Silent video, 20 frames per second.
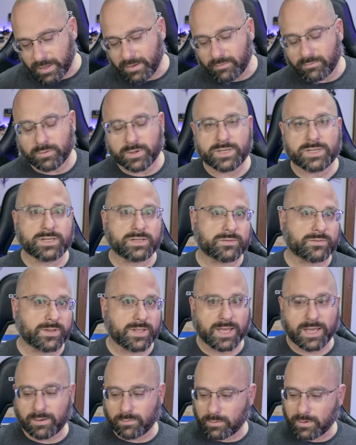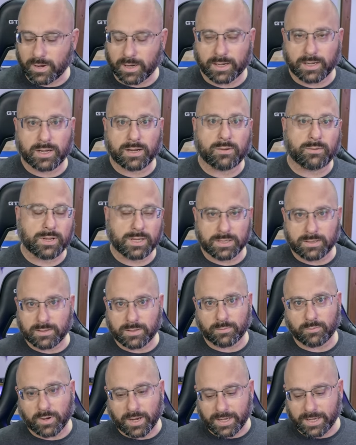have reasons for that. We're not going to go into
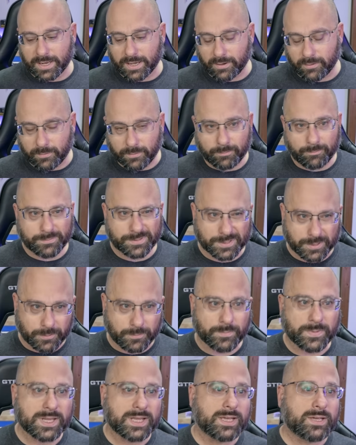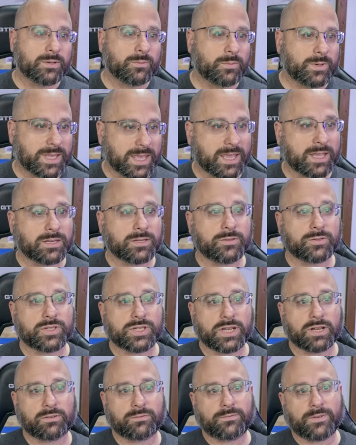them right now. So we can't use
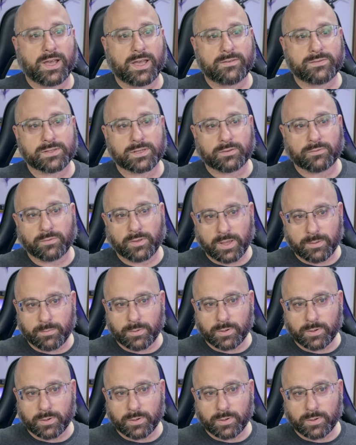channel 5 as our flight